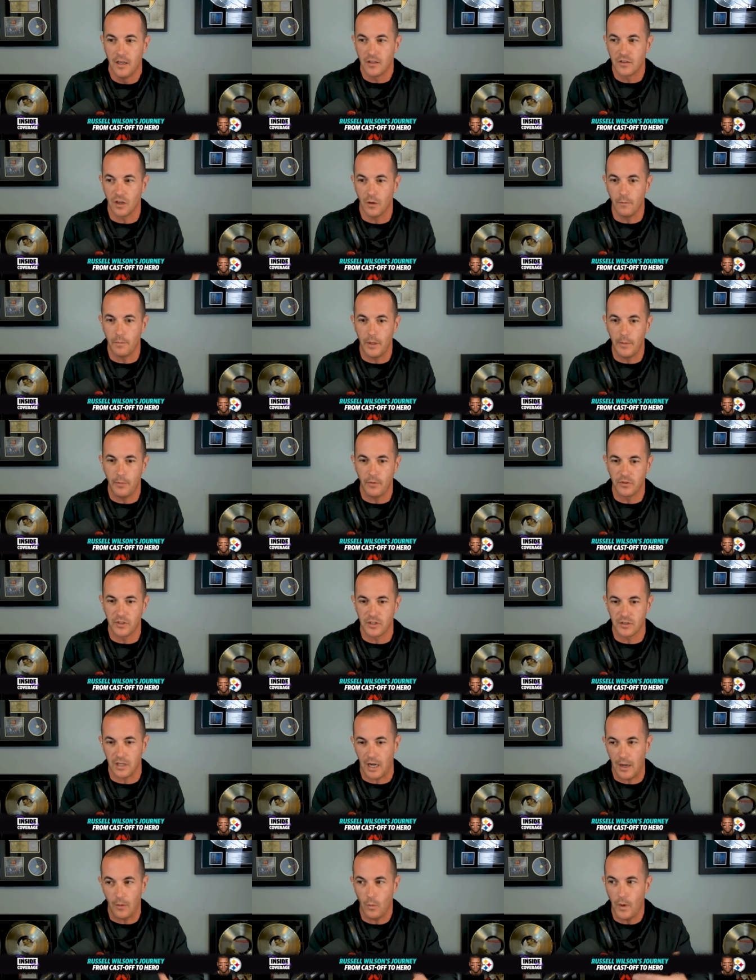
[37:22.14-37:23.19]
some people
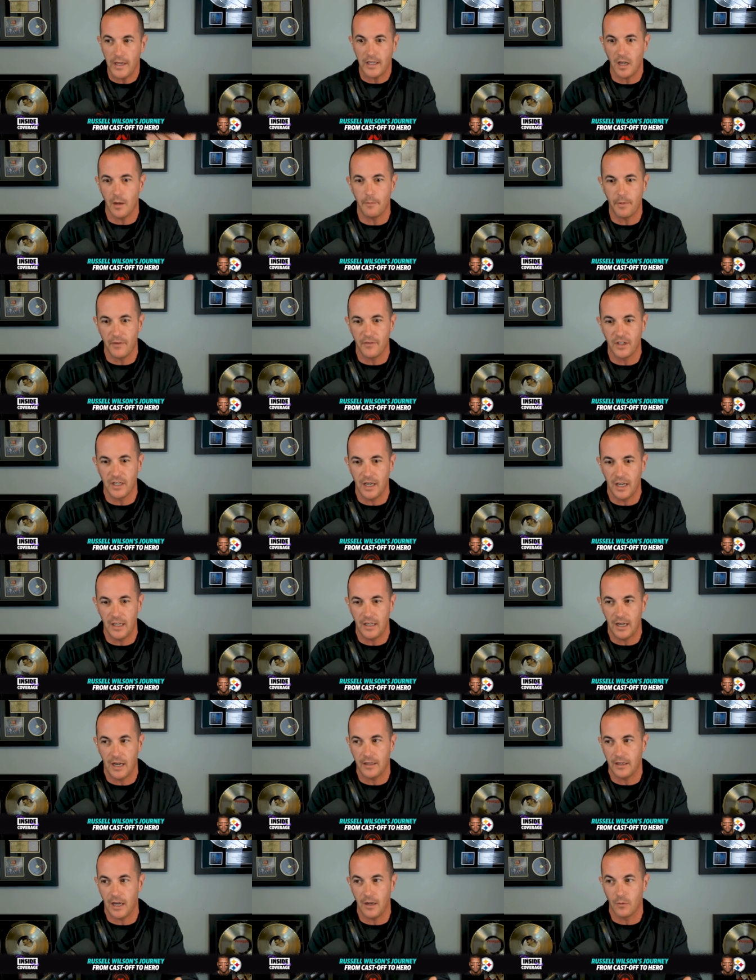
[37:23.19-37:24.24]
just, I wake up every day and
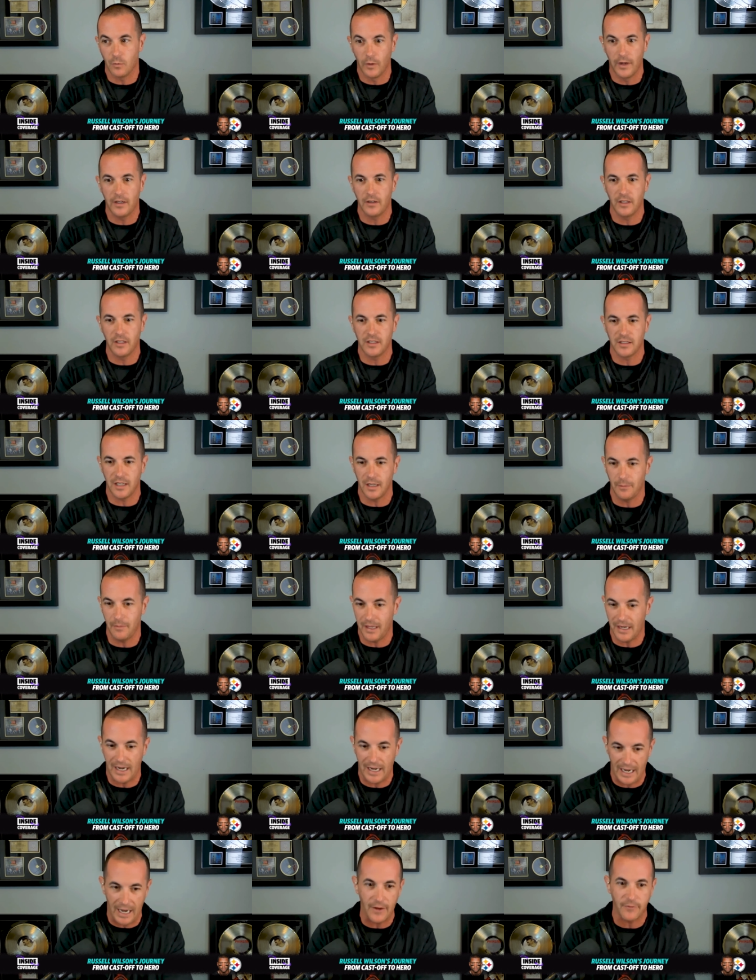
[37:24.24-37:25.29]
I, I rarely say, man,
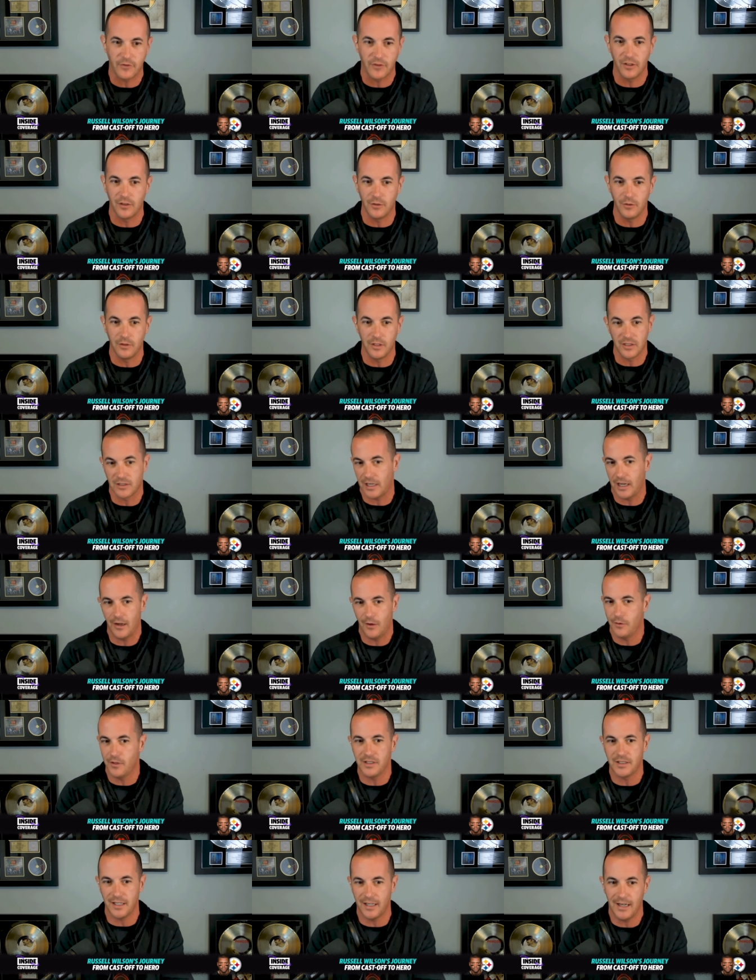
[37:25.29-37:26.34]
I have to do this. I
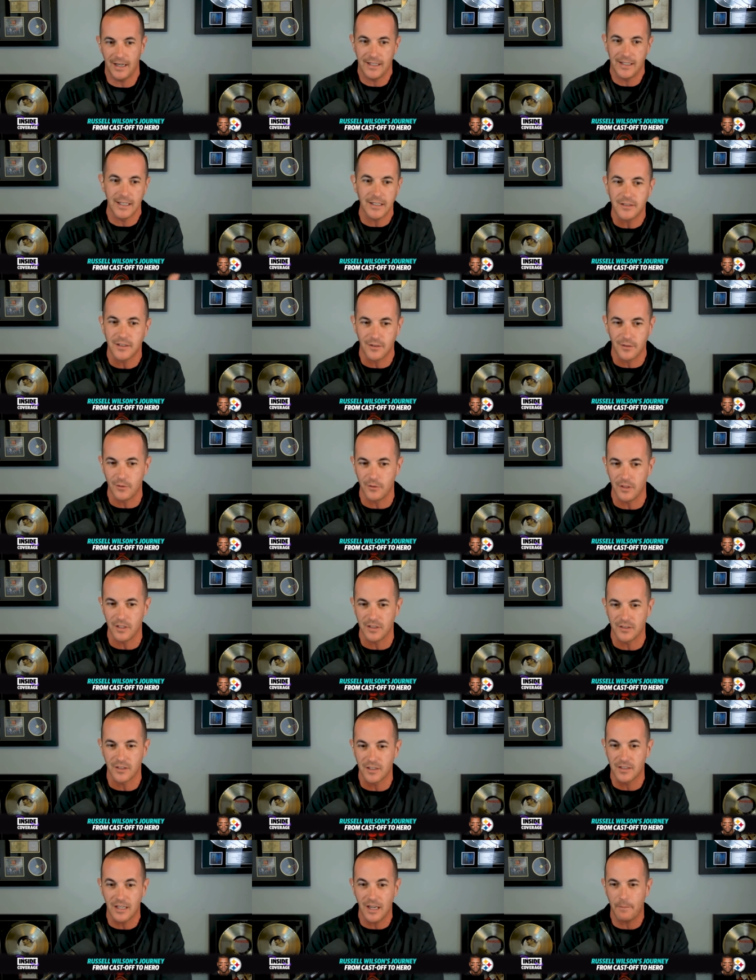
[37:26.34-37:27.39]
always say I get to do this.
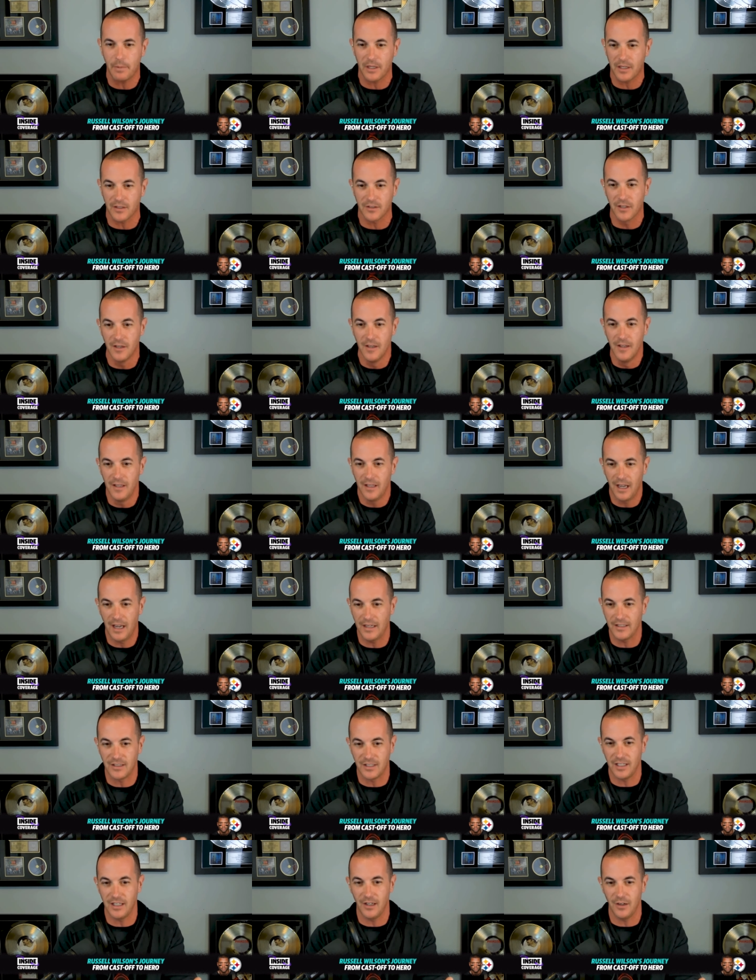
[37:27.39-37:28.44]
It's not because I
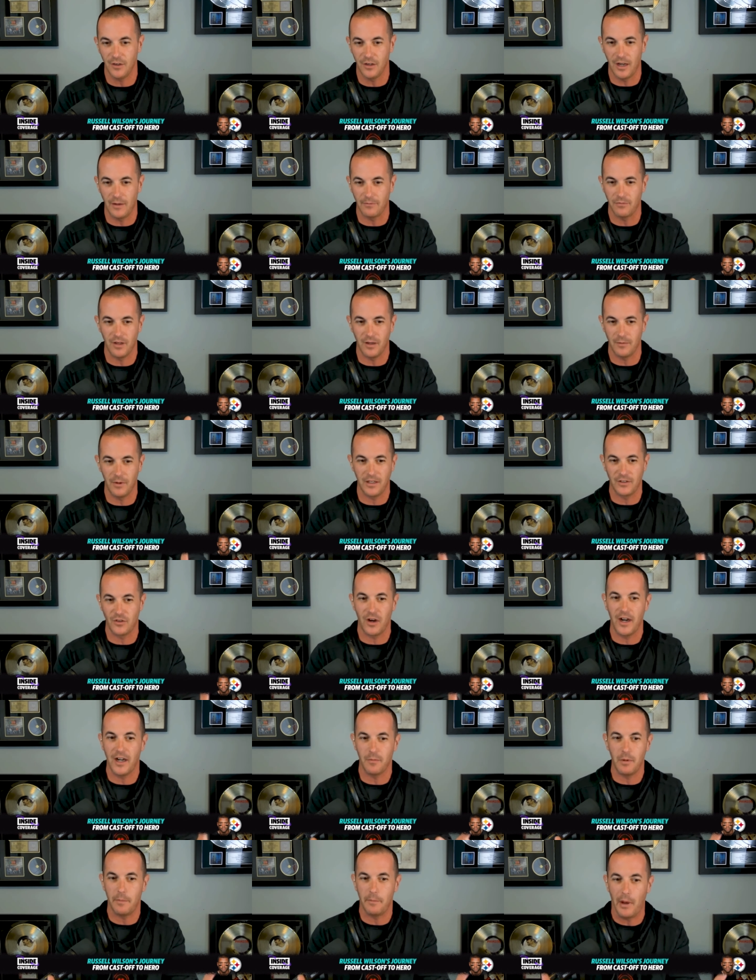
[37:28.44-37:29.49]
sit here and I'm, I'm like
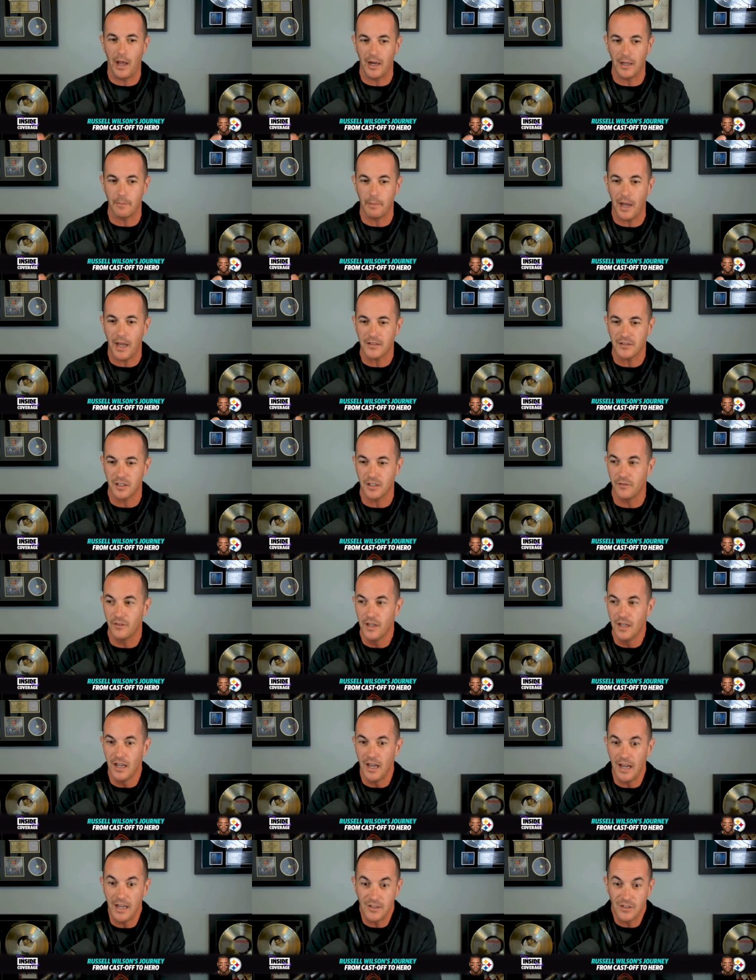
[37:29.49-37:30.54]
trying to be poly positive.
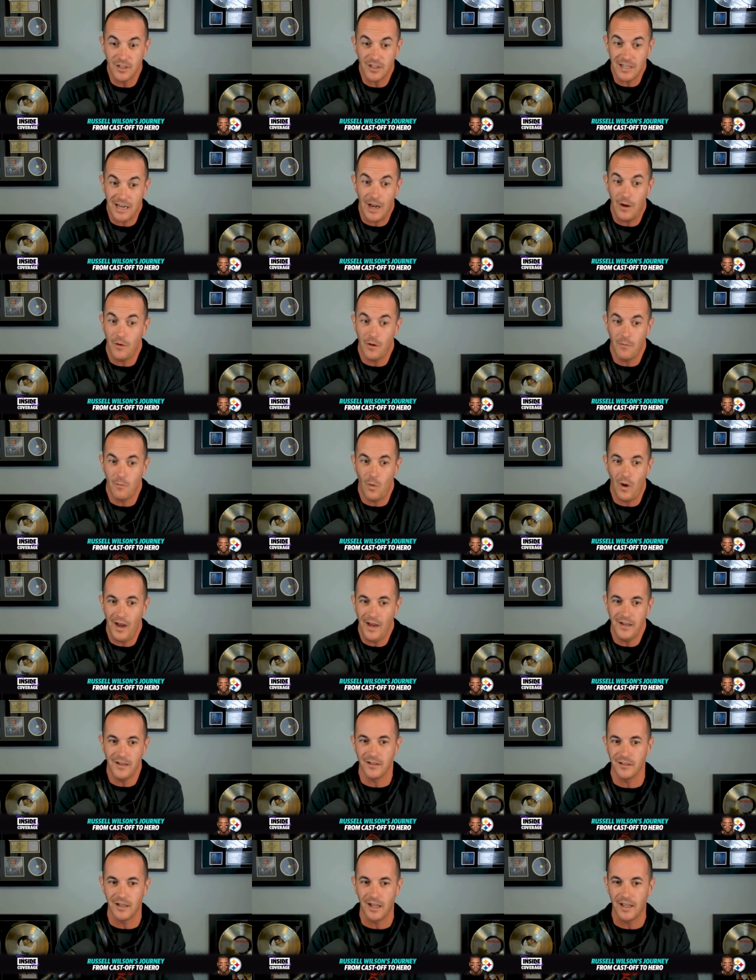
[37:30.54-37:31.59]
It's just how I'm
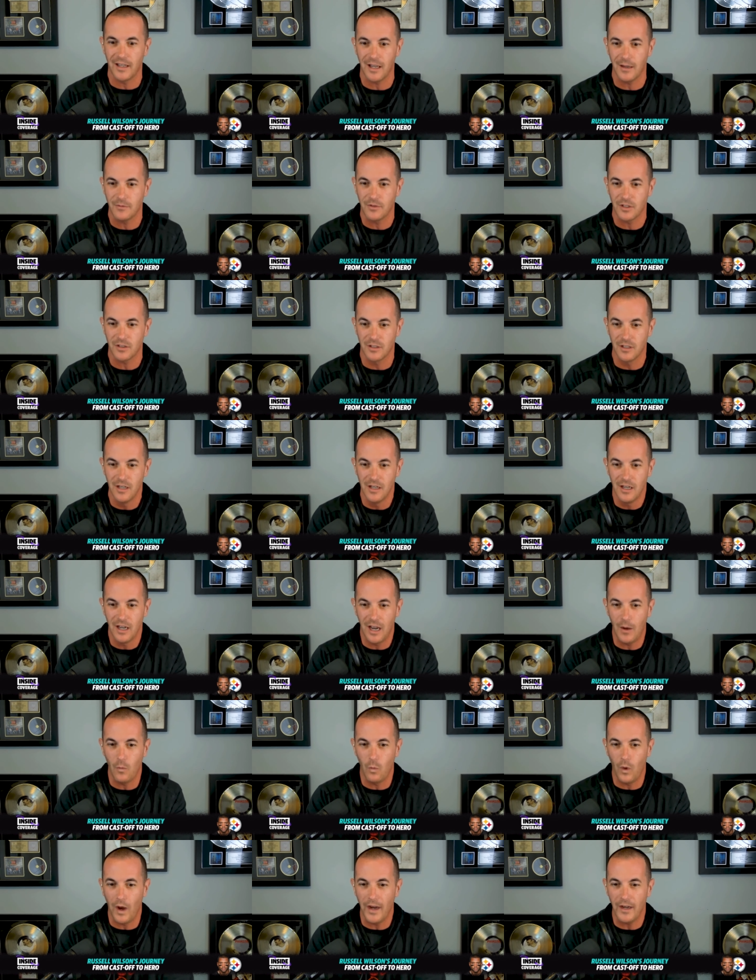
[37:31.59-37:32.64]
wired. Like I'm just,
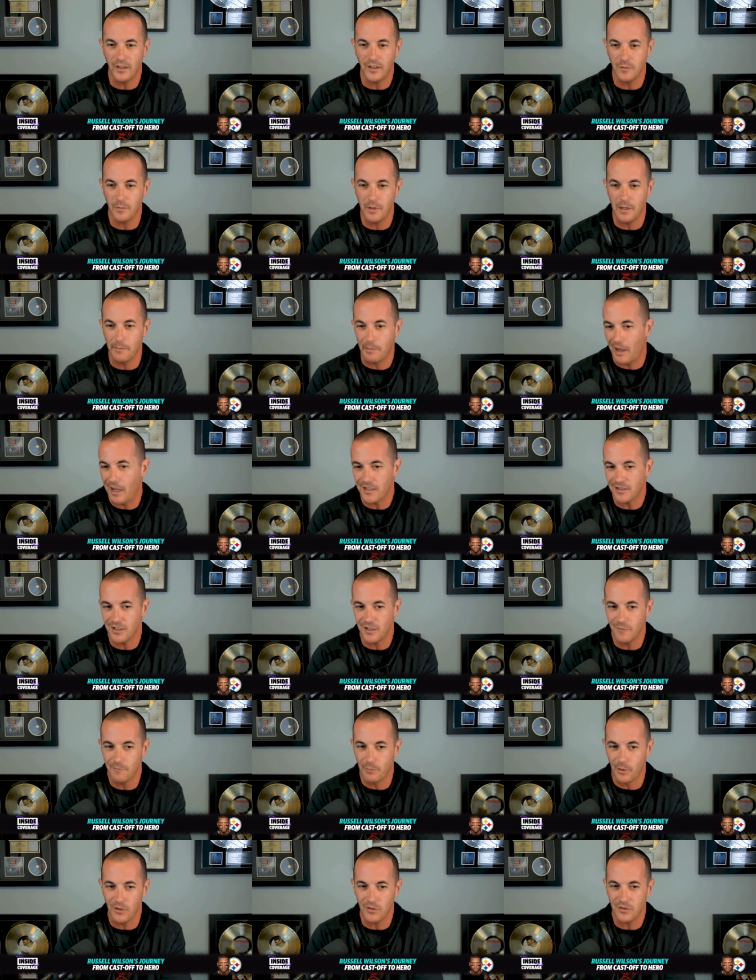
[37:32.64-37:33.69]
I'm wired to be a
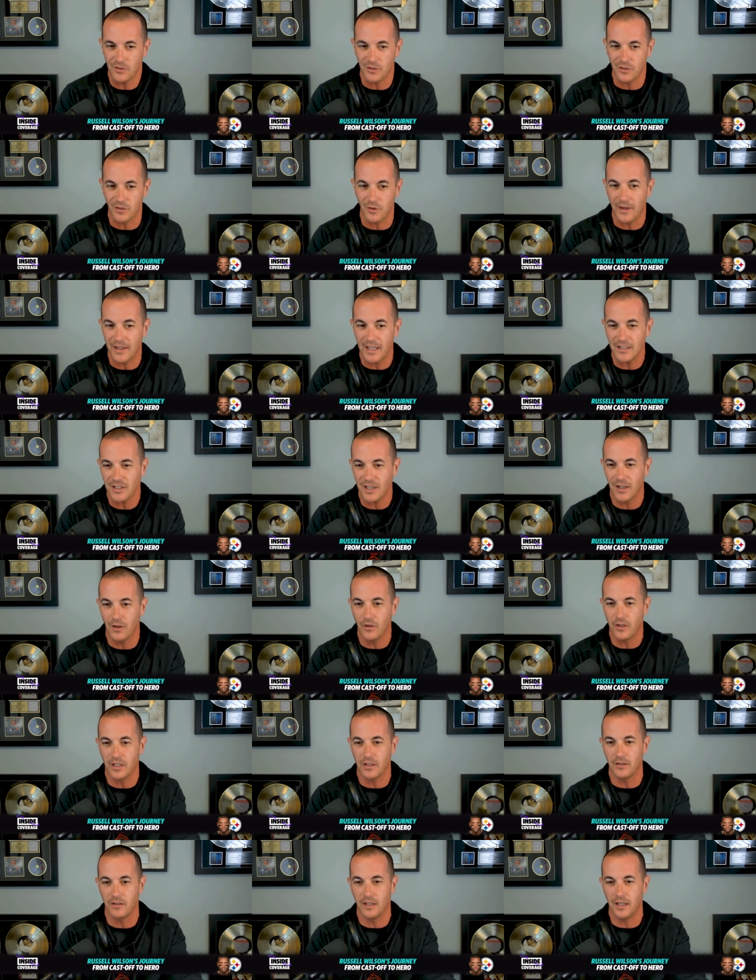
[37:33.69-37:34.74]
positive person. So I guess I look
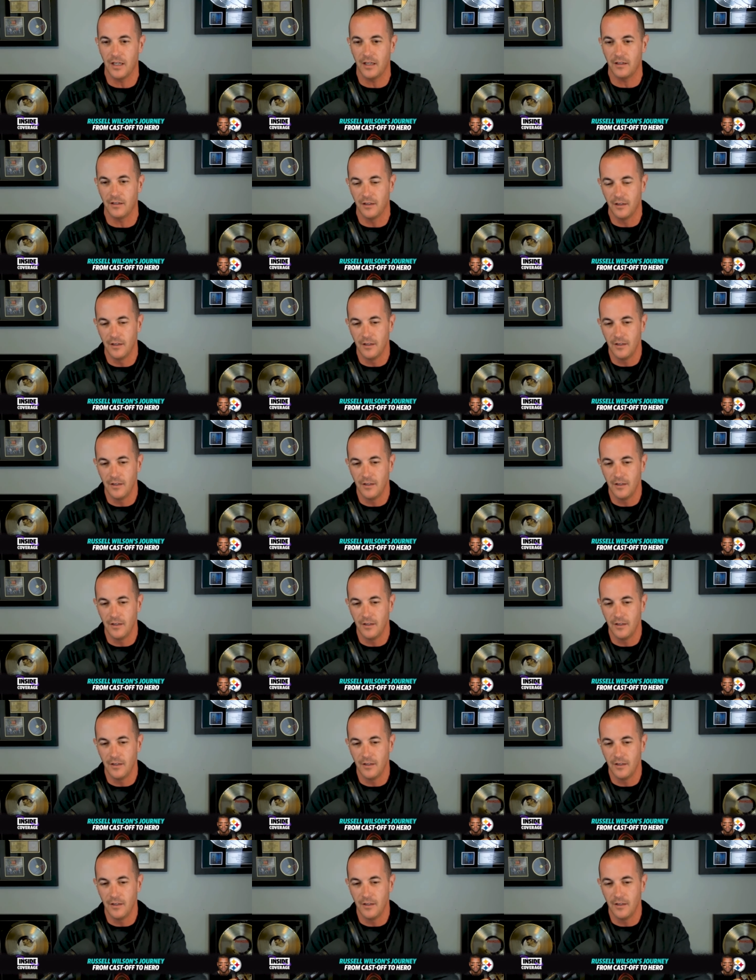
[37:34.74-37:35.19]
at it